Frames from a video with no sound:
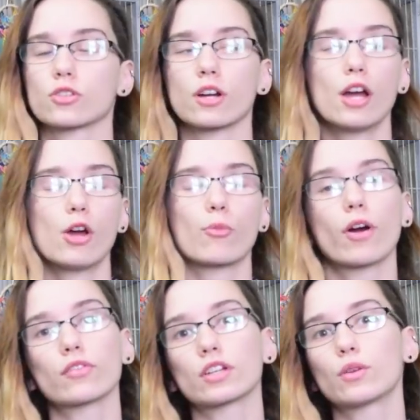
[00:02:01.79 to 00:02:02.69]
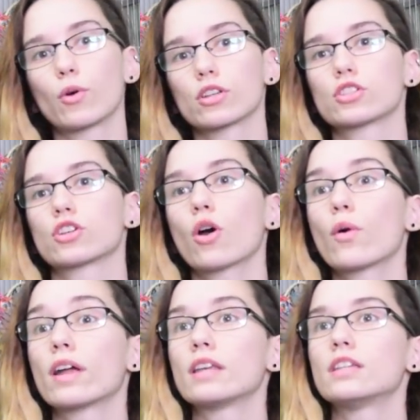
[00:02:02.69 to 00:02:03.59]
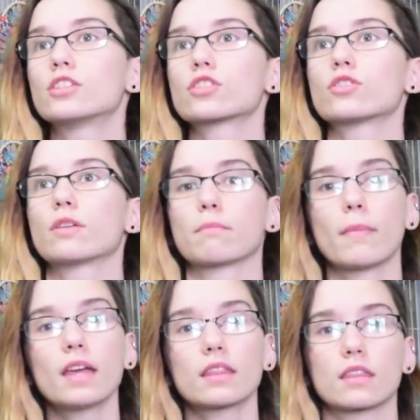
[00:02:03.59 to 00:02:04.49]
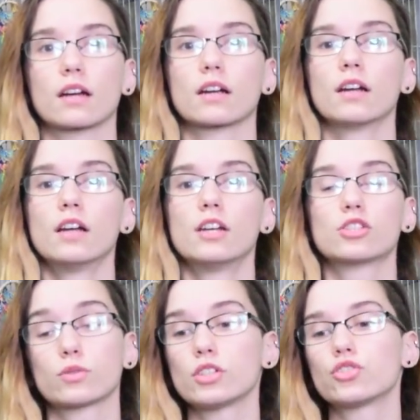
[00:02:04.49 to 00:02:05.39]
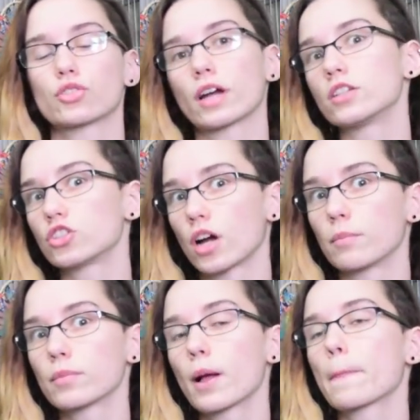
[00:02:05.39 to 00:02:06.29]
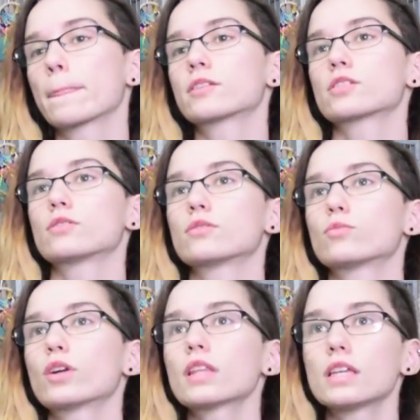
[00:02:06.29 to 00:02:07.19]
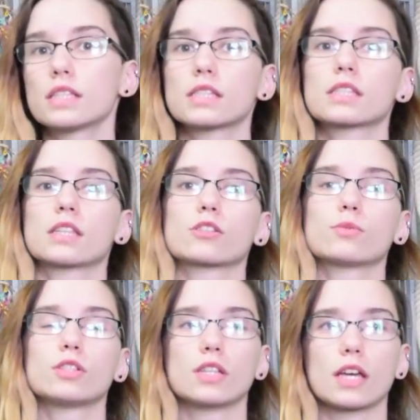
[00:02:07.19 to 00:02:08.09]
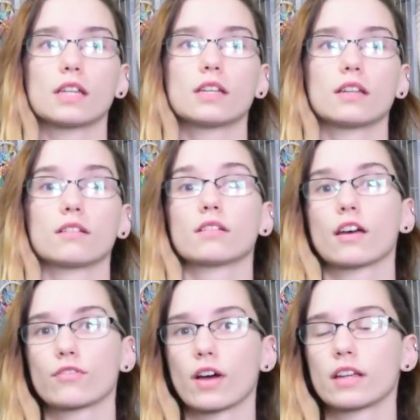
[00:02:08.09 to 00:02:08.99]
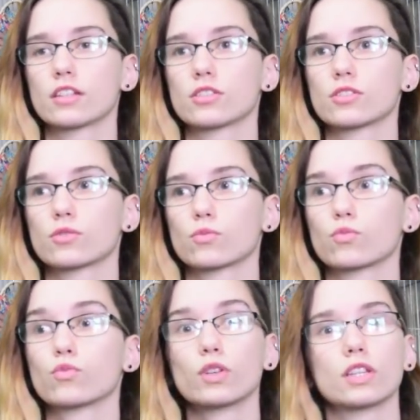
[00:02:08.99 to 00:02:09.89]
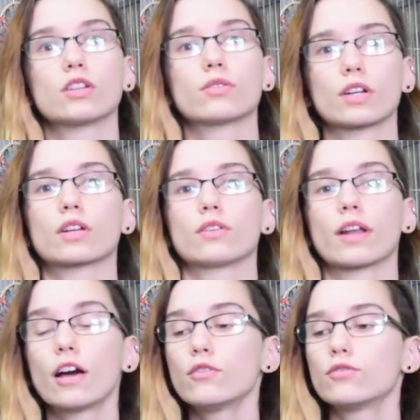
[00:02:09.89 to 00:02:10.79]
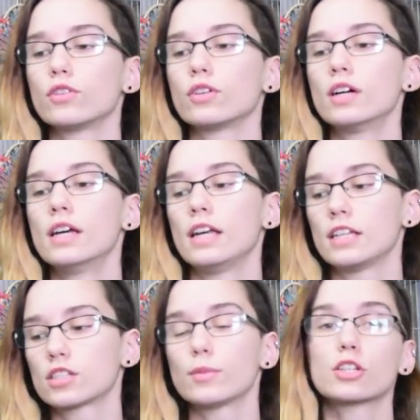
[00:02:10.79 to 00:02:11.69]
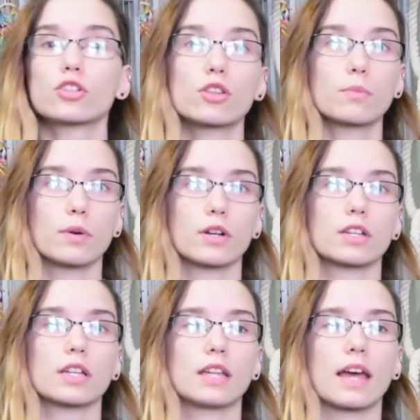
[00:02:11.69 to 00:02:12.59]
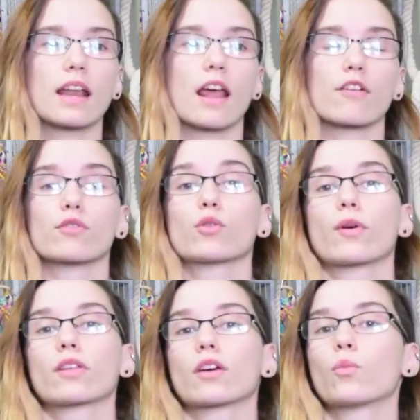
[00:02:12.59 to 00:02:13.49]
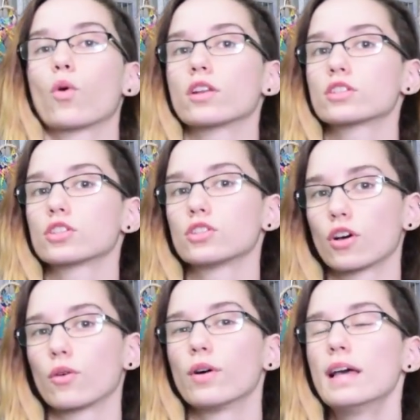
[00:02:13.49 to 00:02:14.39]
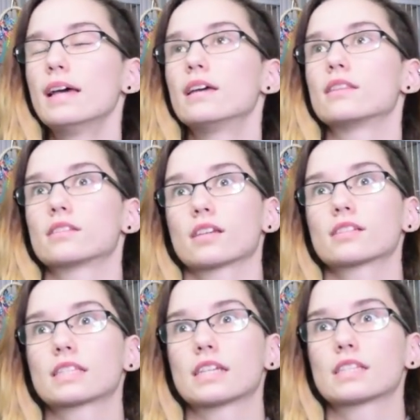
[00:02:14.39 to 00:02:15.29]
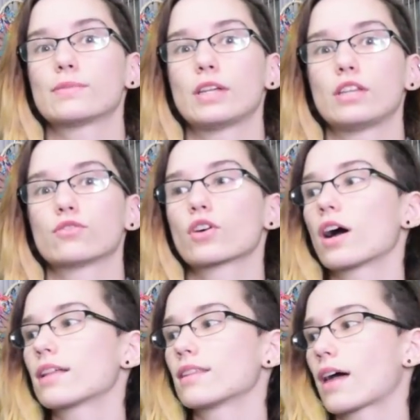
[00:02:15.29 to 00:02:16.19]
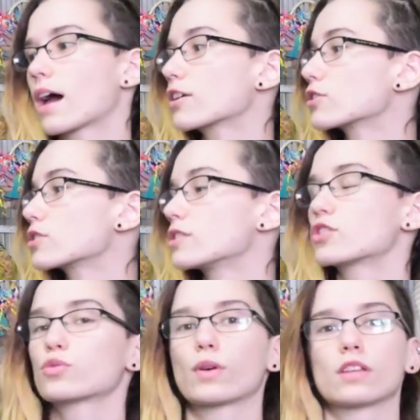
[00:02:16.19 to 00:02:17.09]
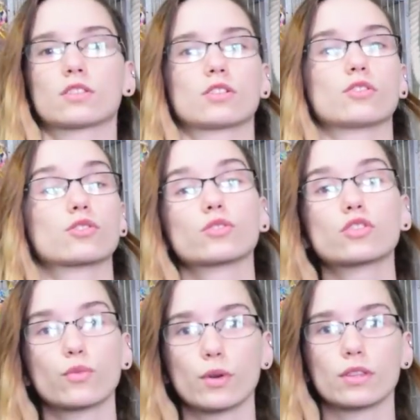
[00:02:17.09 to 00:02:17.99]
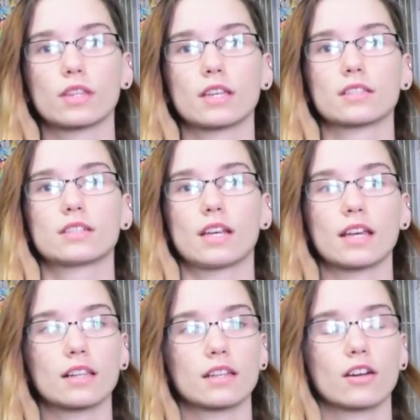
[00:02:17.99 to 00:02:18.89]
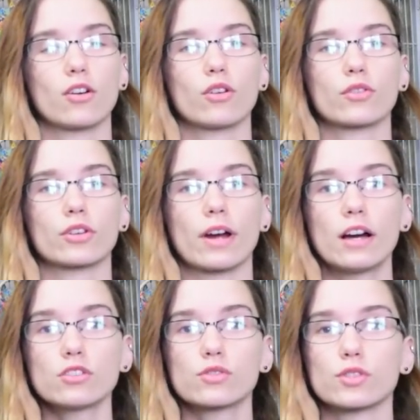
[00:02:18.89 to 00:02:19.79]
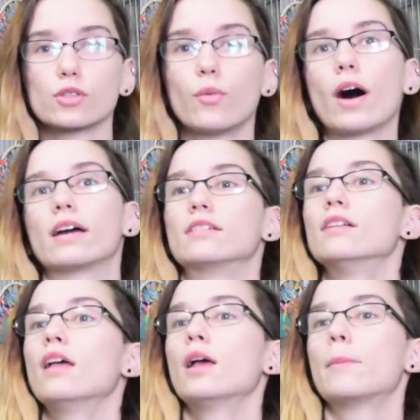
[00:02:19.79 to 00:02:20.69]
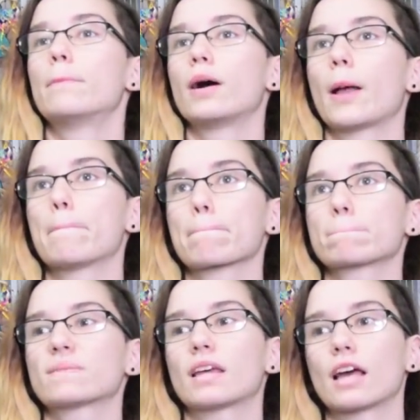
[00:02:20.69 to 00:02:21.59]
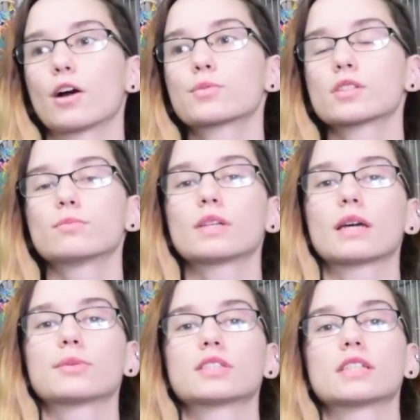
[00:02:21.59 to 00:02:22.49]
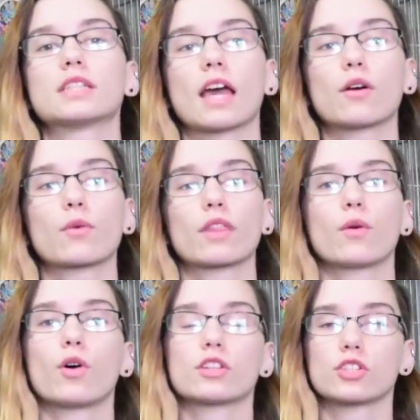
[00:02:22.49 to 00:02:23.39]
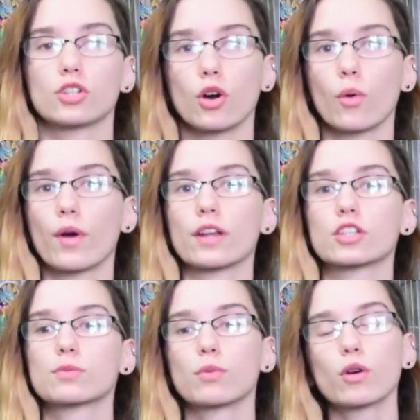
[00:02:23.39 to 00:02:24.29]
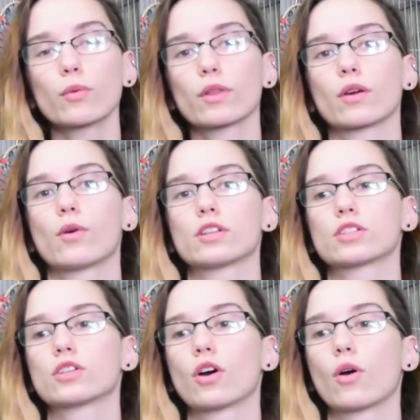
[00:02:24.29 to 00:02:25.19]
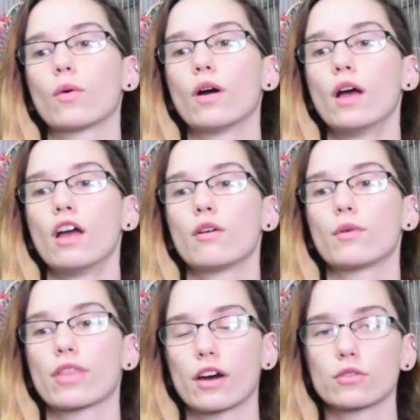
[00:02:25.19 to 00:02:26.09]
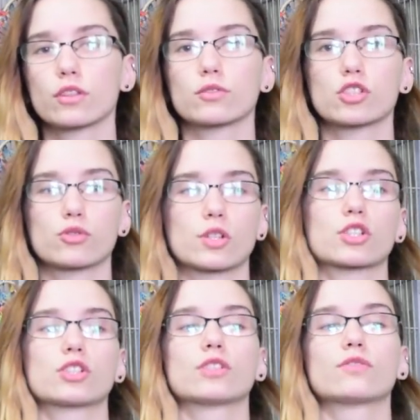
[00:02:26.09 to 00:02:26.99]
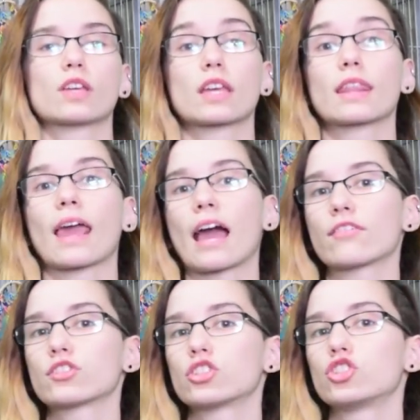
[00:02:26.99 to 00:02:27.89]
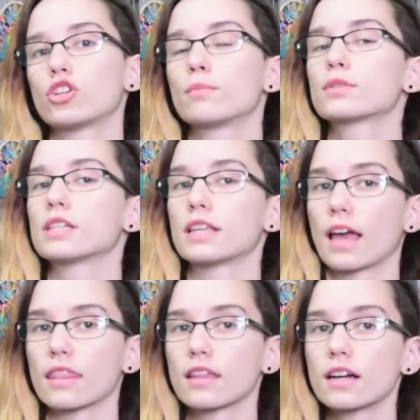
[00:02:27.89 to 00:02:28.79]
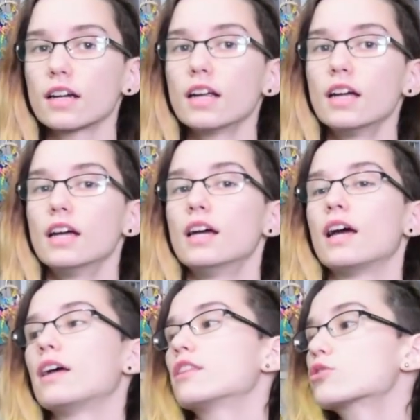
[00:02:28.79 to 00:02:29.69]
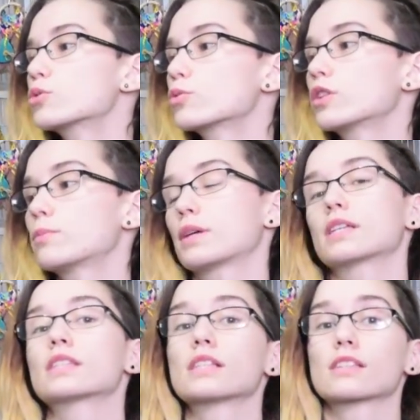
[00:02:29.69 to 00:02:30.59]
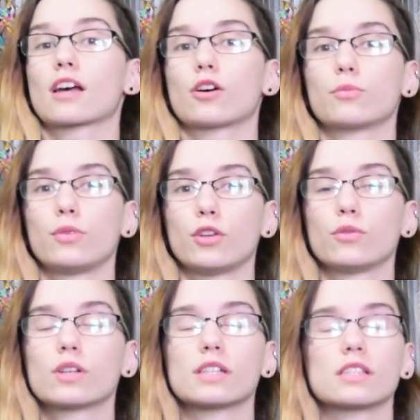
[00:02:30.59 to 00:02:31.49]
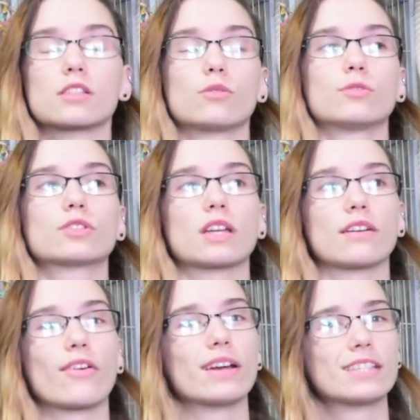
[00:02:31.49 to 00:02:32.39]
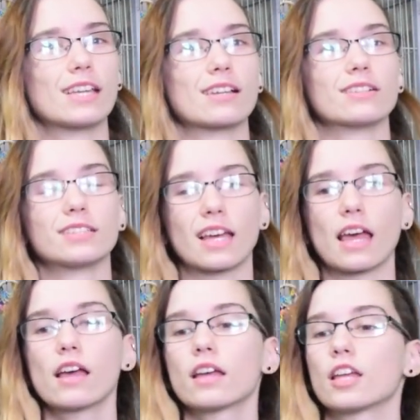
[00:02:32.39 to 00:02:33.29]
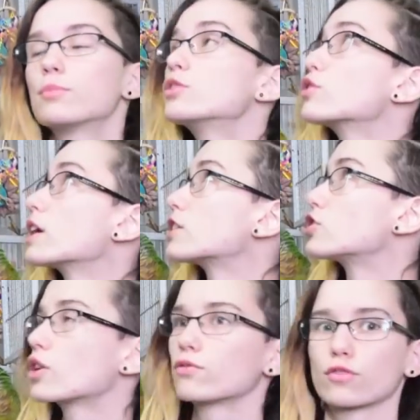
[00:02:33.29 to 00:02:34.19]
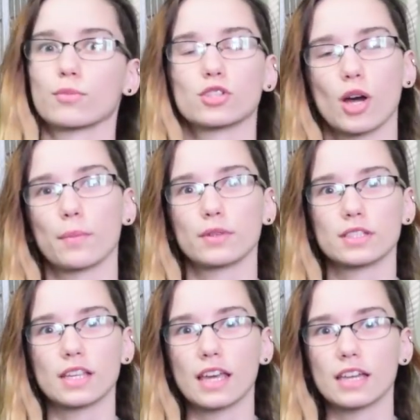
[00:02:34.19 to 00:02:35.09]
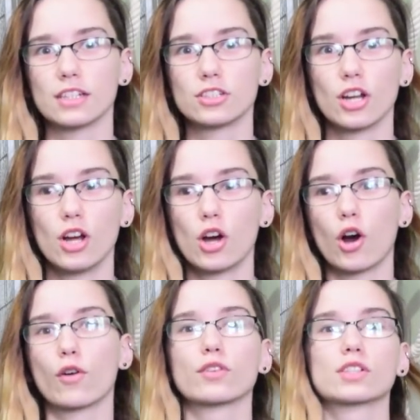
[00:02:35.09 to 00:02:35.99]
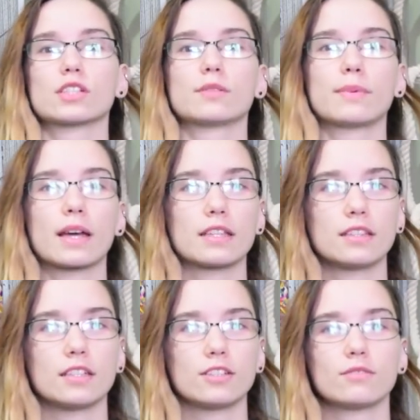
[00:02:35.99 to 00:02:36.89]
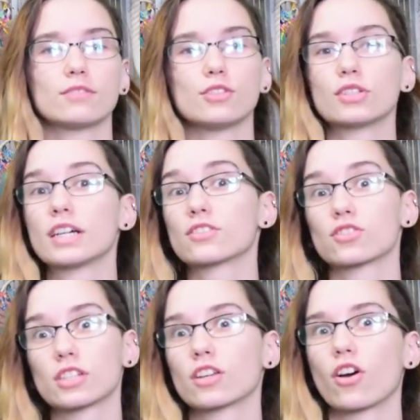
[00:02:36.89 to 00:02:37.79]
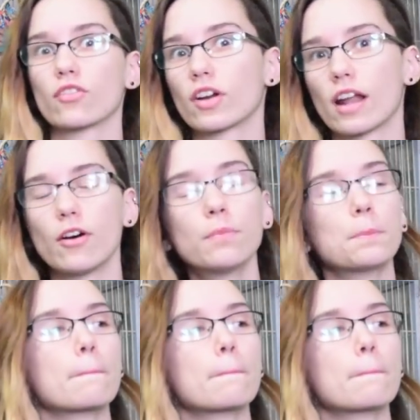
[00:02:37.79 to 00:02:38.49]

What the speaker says: or wherever he wanted to go, and he just couldn't make it there, so he'd try and jump. So one of the easiest things we did, and I find is really critical and helpful, is to make sure the bird can get everywhere they want to go. This does tend to mean you've got ladders and swings and all sorts of weird things dangling all over your house for a while, but it helps them be able to get where they want to go and explore where they want to go without the restriction of thinking they have to jump to get there. And this was one of the biggest things that helped Newt, because almost every single day he'd be trying to jump from the top of this cage over to the bed that you guys are sitting on right now,